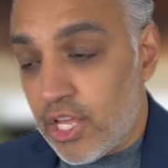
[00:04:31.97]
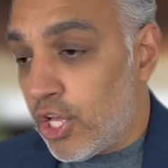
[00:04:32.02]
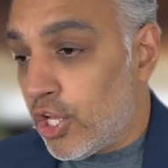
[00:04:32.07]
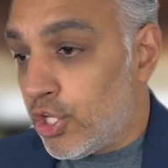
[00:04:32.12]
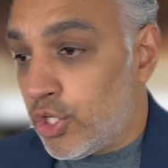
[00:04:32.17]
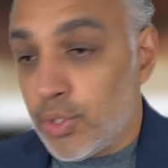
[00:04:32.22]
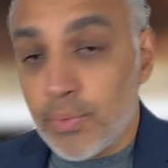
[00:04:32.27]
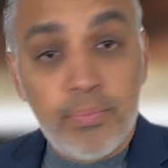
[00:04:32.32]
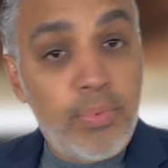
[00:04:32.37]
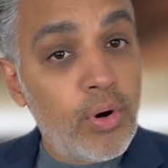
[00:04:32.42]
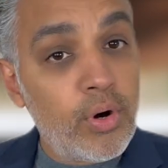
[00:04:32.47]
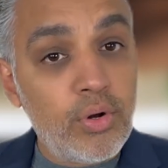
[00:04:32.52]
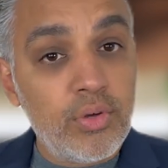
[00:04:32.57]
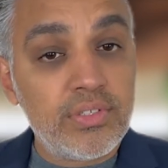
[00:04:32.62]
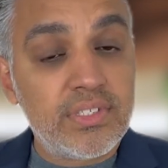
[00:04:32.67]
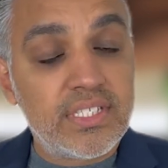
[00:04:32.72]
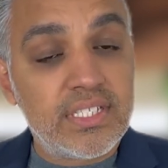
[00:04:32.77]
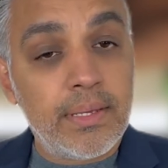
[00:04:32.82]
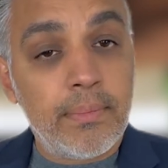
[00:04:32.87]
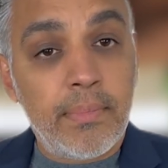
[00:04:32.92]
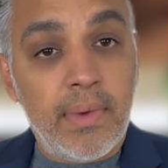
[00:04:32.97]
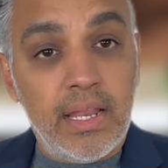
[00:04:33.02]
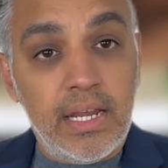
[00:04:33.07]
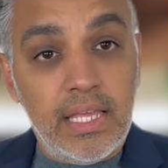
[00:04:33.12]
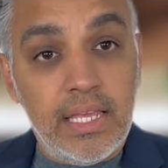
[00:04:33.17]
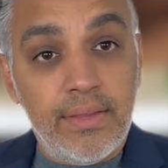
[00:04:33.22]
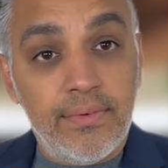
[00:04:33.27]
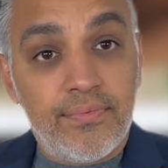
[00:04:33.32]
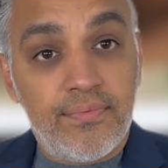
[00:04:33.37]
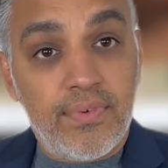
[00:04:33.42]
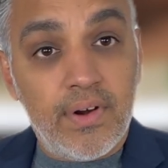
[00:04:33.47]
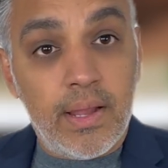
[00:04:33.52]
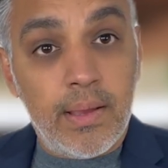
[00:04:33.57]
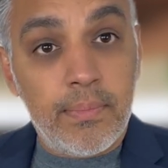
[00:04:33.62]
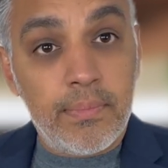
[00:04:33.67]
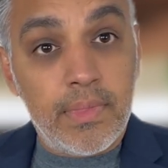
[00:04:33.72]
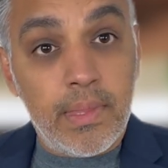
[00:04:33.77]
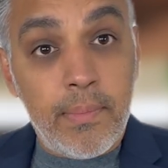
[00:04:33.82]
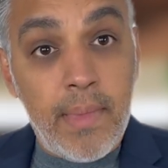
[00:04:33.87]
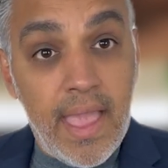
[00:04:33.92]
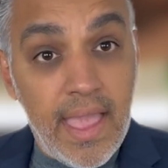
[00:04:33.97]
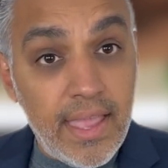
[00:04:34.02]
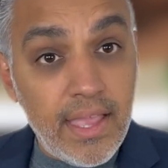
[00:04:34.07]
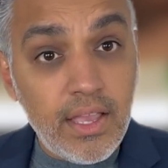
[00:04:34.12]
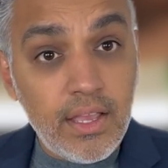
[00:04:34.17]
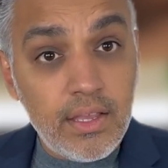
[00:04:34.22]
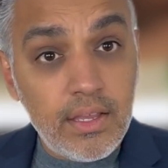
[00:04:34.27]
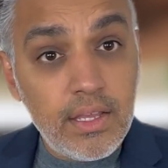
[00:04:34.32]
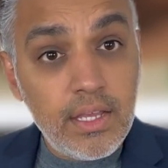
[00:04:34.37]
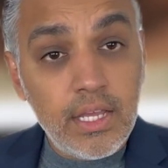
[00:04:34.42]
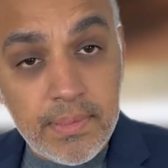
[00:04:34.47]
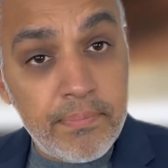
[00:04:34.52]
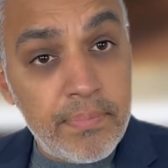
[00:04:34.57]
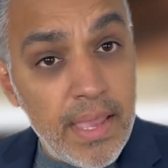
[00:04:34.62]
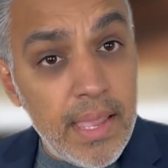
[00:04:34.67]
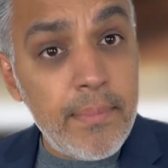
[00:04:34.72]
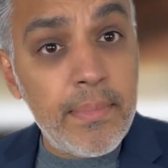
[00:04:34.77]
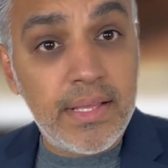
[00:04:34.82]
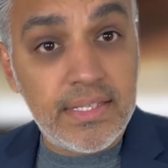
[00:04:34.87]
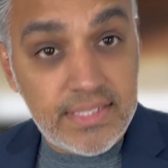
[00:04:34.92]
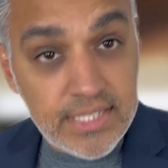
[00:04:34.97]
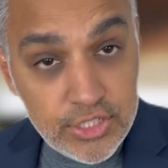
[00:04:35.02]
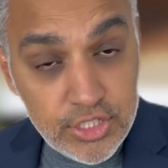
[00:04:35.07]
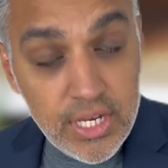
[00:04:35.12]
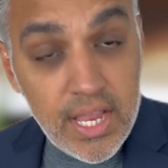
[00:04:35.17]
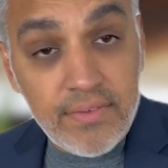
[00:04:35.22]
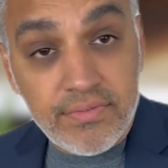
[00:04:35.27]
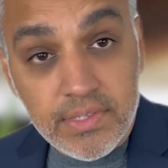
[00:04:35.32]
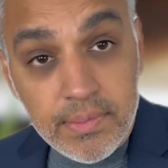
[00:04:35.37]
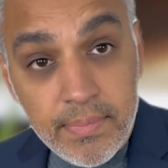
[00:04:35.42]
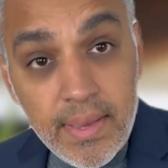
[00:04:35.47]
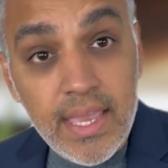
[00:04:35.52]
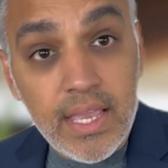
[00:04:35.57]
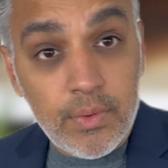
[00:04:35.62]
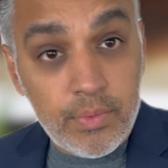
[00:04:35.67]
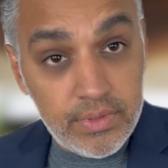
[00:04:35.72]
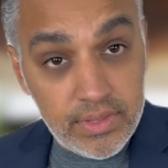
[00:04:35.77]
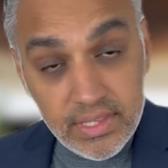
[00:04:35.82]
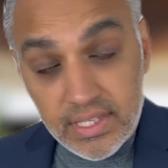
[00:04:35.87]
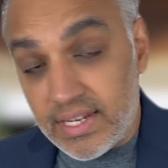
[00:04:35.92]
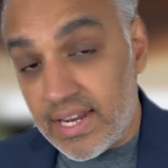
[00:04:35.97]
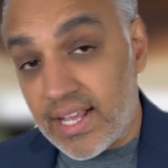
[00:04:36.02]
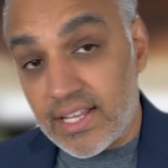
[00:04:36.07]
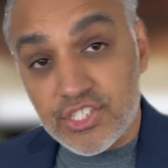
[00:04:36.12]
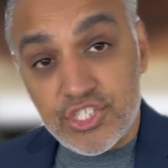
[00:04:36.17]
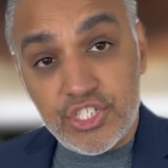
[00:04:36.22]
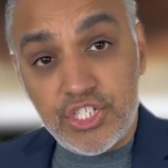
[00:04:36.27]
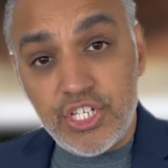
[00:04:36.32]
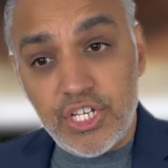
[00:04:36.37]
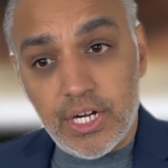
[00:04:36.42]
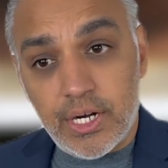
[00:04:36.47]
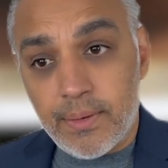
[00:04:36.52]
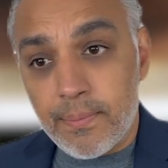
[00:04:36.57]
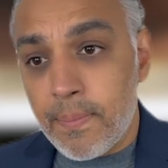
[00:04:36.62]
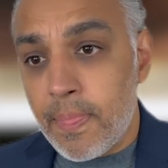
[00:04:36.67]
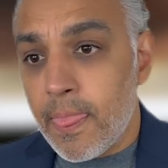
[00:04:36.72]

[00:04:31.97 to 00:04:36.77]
You borrowed some money from the bank, payments that you have to make within the next year.